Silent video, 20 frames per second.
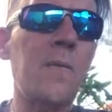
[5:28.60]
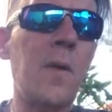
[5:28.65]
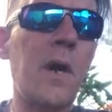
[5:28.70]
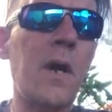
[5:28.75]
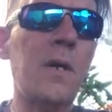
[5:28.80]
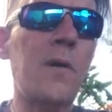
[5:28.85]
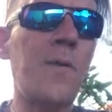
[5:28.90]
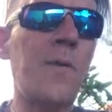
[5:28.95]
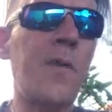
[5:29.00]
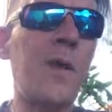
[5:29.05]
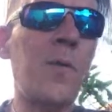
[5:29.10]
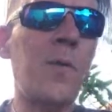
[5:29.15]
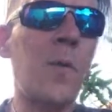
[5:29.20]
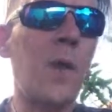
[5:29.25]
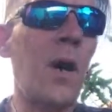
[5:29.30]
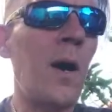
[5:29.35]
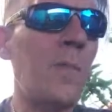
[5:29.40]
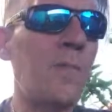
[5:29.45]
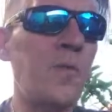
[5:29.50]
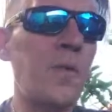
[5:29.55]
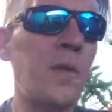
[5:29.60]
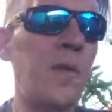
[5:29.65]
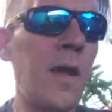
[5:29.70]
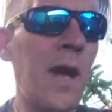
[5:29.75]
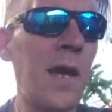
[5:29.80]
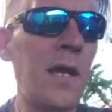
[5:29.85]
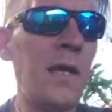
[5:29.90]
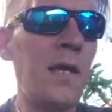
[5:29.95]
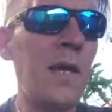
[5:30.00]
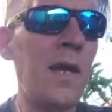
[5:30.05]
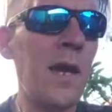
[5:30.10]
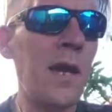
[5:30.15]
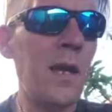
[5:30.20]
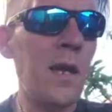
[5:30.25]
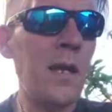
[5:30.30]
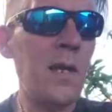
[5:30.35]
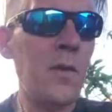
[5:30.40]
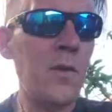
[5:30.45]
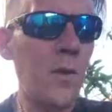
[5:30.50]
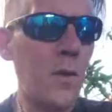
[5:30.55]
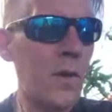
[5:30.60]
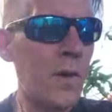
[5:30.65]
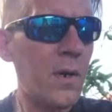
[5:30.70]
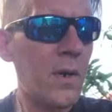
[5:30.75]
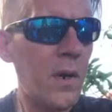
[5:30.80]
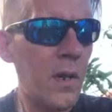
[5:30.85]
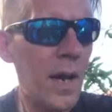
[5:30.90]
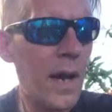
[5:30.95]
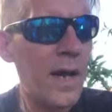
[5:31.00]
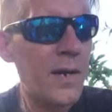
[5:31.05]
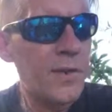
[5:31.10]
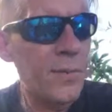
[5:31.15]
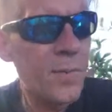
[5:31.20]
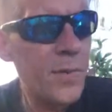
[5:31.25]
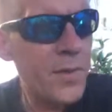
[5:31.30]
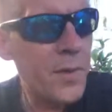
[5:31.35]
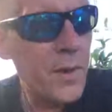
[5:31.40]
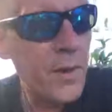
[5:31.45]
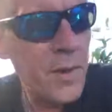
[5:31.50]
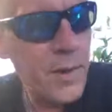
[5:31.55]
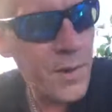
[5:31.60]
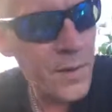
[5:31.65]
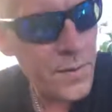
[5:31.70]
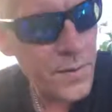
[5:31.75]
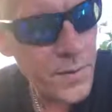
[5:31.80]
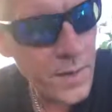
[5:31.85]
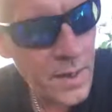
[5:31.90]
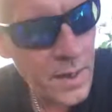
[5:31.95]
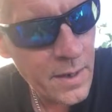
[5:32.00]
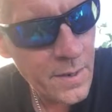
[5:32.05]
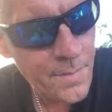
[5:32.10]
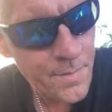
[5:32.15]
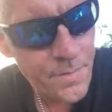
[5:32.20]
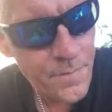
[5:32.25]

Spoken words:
don't think we're up to that yet in your class. But there is an